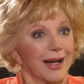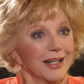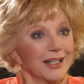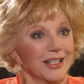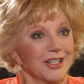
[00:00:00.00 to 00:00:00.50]

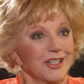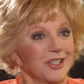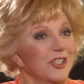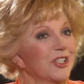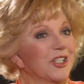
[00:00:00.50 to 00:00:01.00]
she had gone
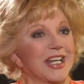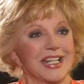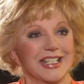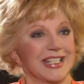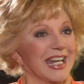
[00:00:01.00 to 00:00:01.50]
out.
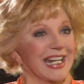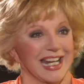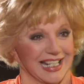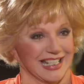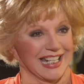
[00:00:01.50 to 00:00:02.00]
She did
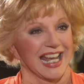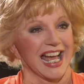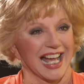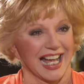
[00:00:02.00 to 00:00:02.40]
it.